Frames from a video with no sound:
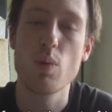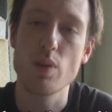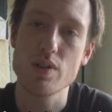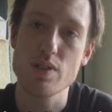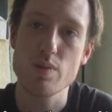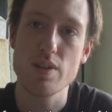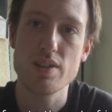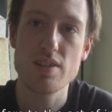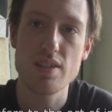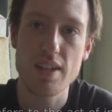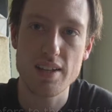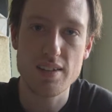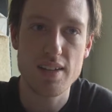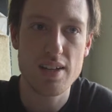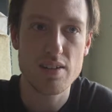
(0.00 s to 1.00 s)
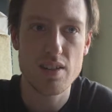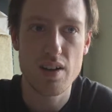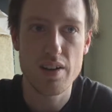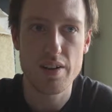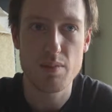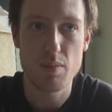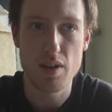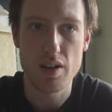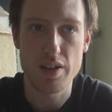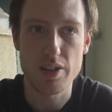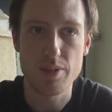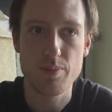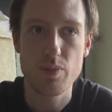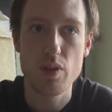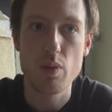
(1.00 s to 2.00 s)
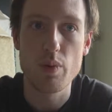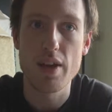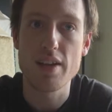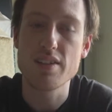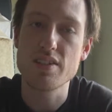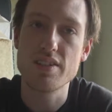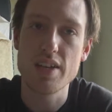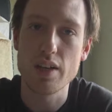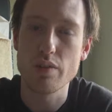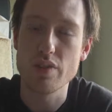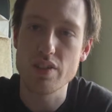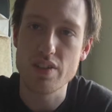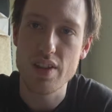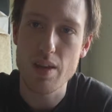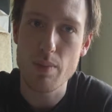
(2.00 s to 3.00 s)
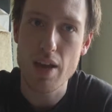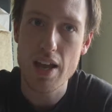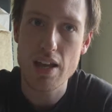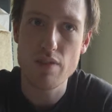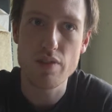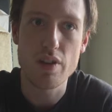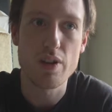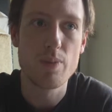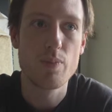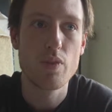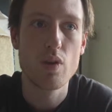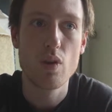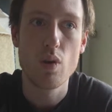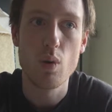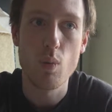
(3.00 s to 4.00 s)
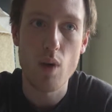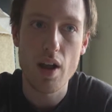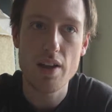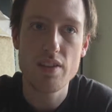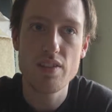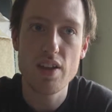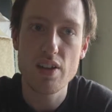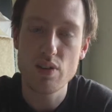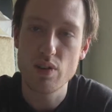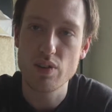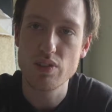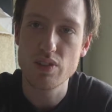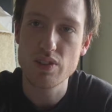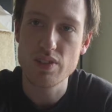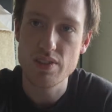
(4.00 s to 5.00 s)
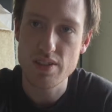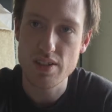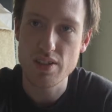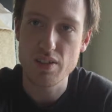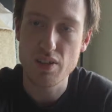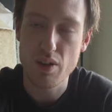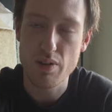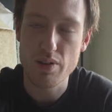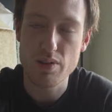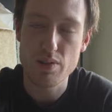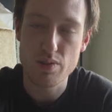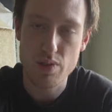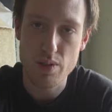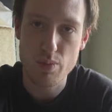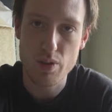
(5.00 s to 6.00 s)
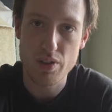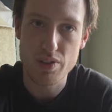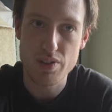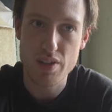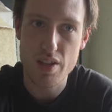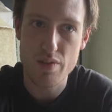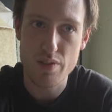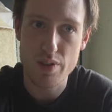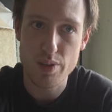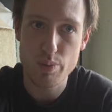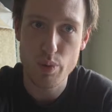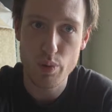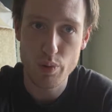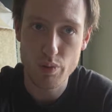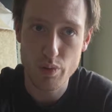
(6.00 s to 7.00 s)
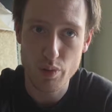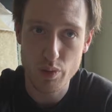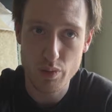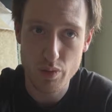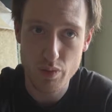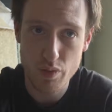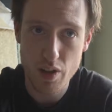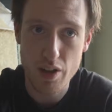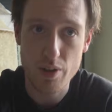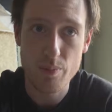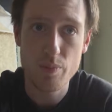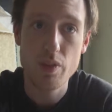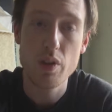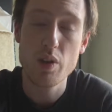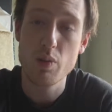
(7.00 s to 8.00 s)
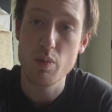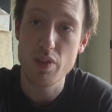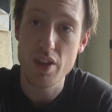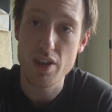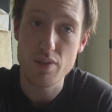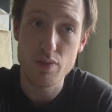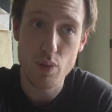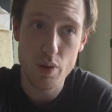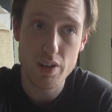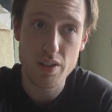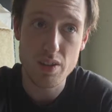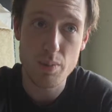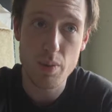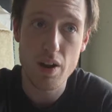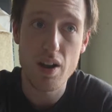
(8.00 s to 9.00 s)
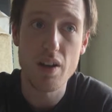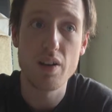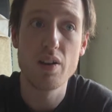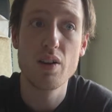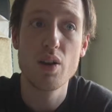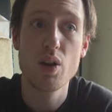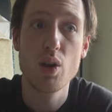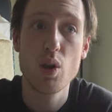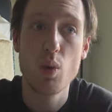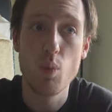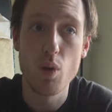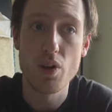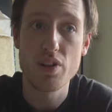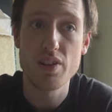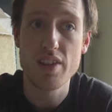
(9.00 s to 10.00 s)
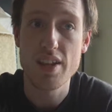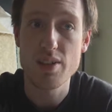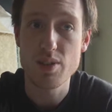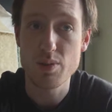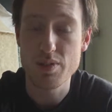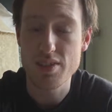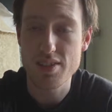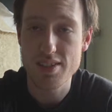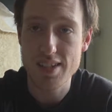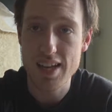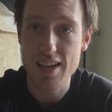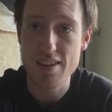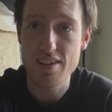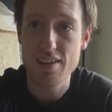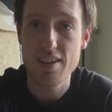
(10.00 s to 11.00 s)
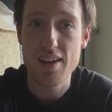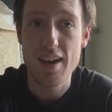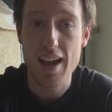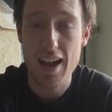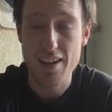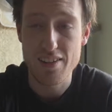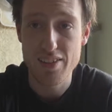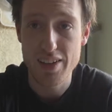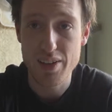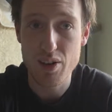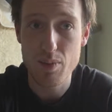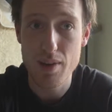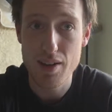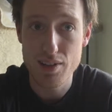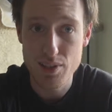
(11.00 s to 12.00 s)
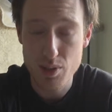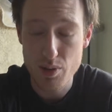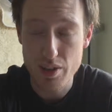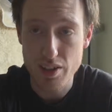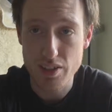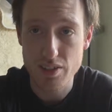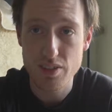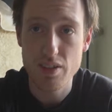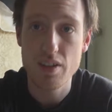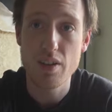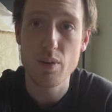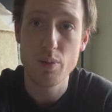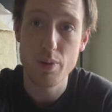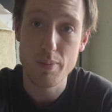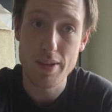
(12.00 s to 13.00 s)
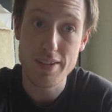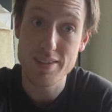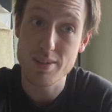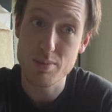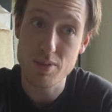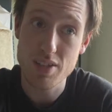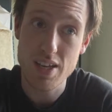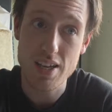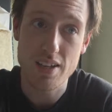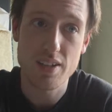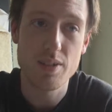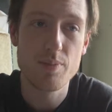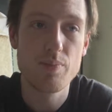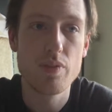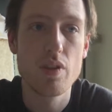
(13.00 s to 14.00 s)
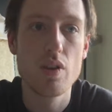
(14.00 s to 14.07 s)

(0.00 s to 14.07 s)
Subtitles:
Once we had selected our target market, we had to delve into their behavior. Why did they not consider going to Dreamworld as their first port of call for fun? Were they avoiding the park? What did they do instead? How did they go about doing it? What makes them tick?